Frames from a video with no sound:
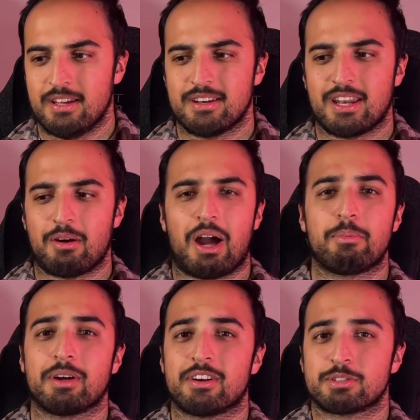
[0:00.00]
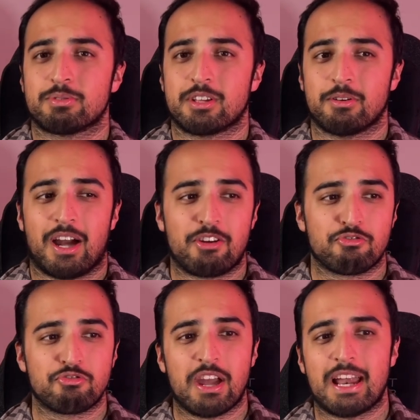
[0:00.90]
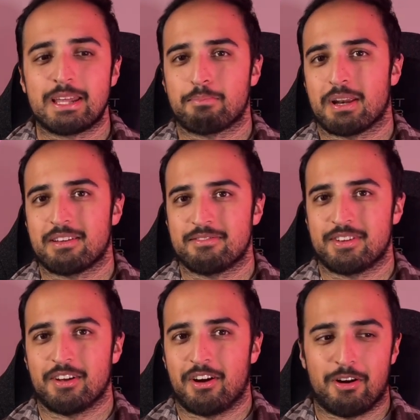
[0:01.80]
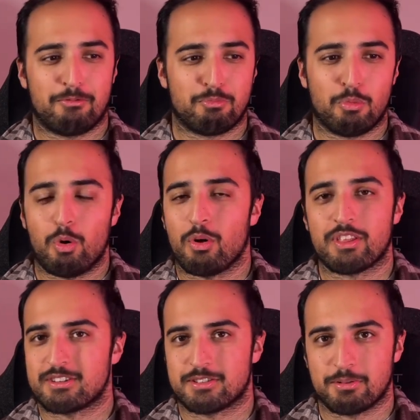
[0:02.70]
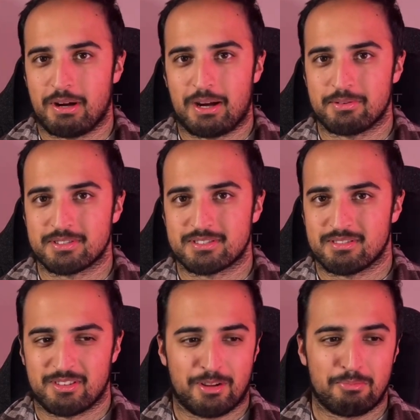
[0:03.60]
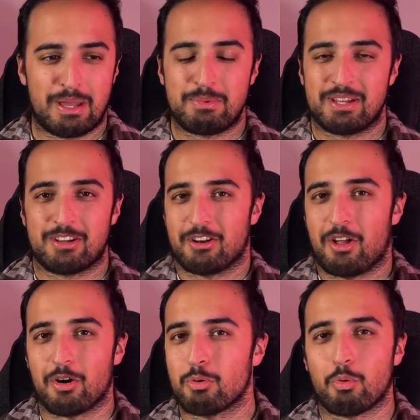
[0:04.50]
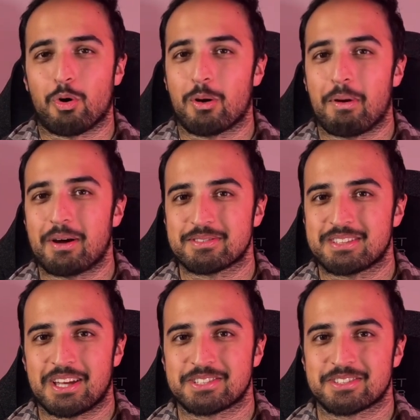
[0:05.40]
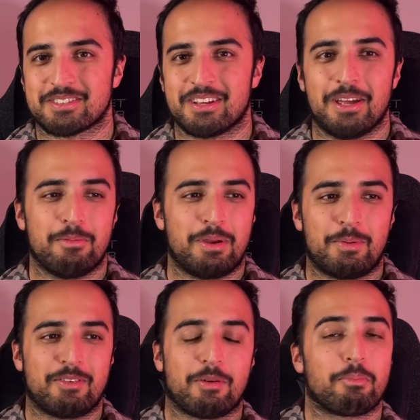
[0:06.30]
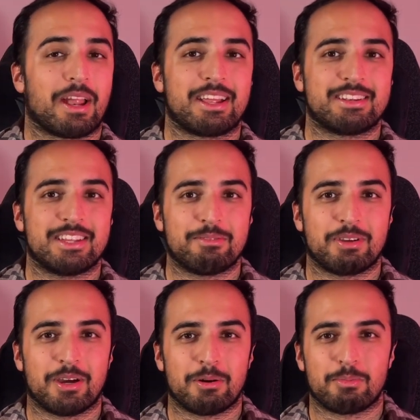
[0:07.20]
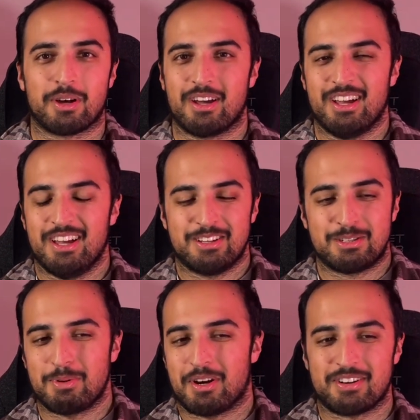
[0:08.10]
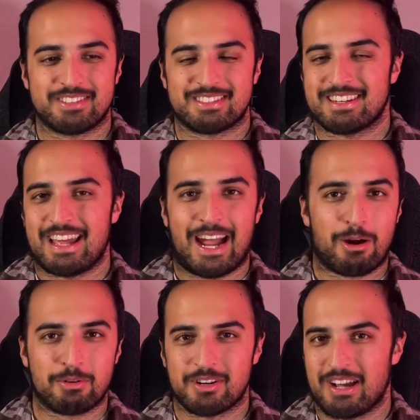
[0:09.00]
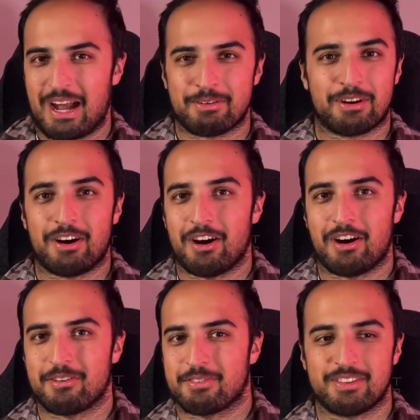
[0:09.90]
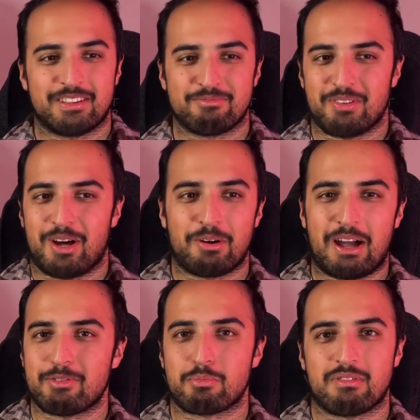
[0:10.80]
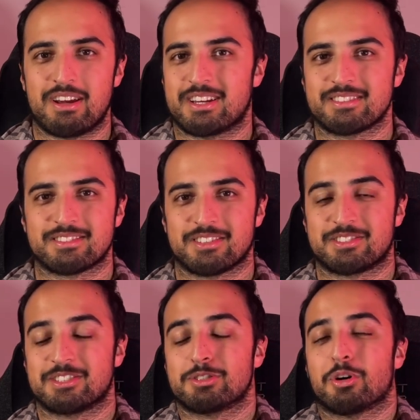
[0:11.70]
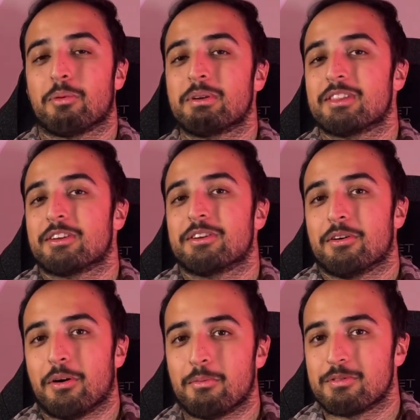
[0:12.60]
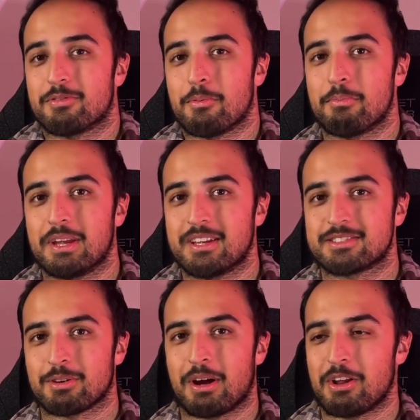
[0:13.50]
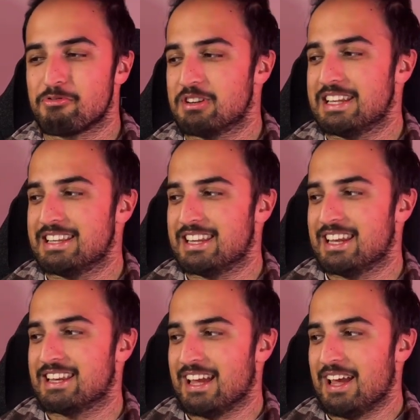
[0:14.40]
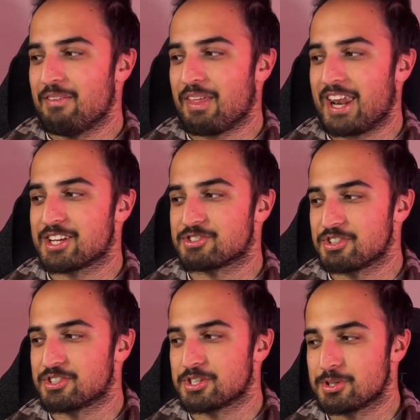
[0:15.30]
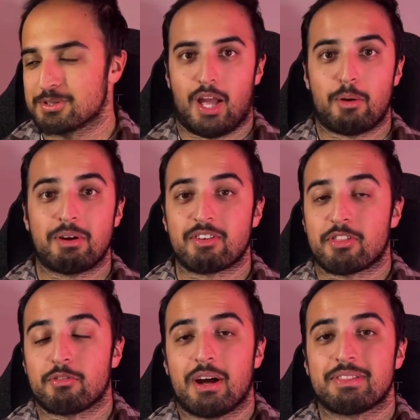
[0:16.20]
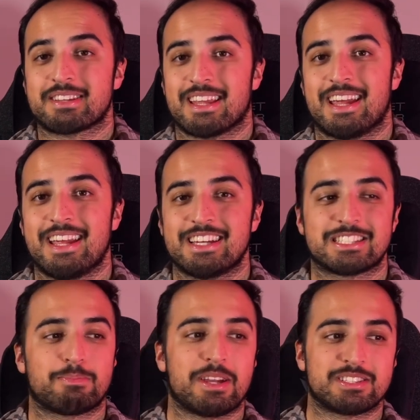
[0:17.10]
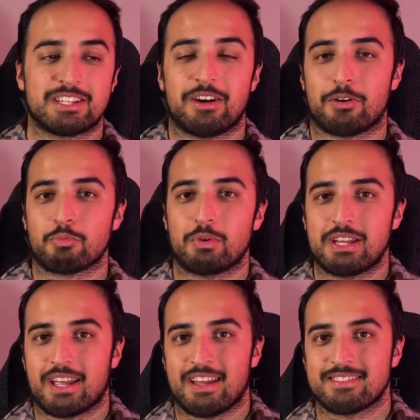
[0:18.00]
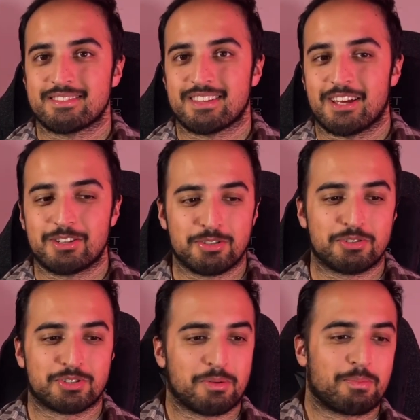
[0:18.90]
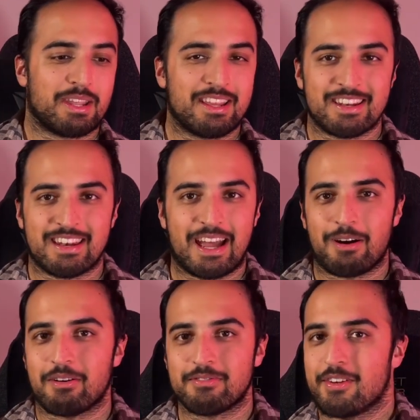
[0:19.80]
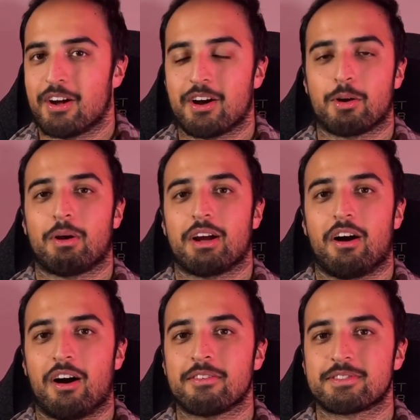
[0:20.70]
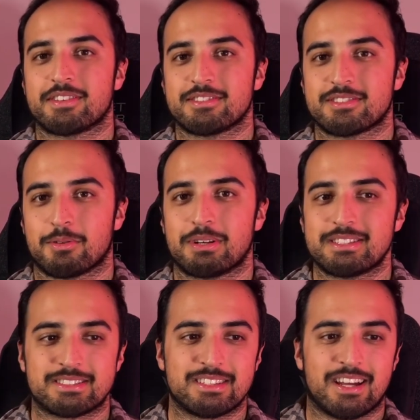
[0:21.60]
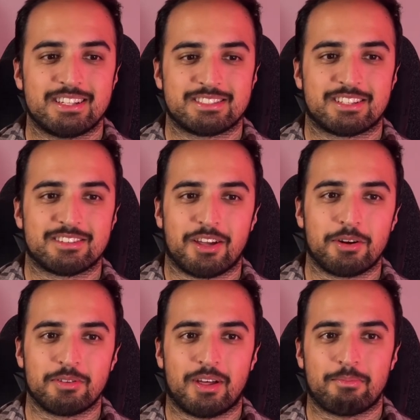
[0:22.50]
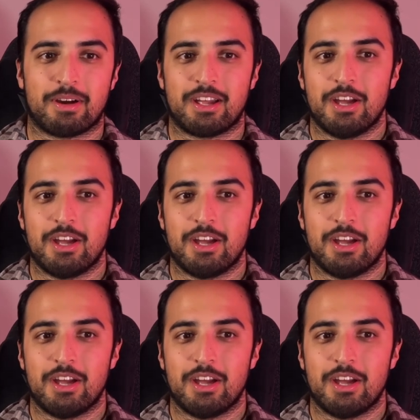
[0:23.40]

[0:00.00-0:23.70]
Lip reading: Now, I'll be honest with you, I rarely play VR more than 2 hours. Maybe in a long walkabout session, maybe if I'm playing Demio, but to be honest, an hour, hour and a half, and then I'll have a break and such is normally the norm for me. So I don't really need that extra juice. However, throughout the day, especially on weekends, I do jump in and out of VR quite often. So it is nice to know that my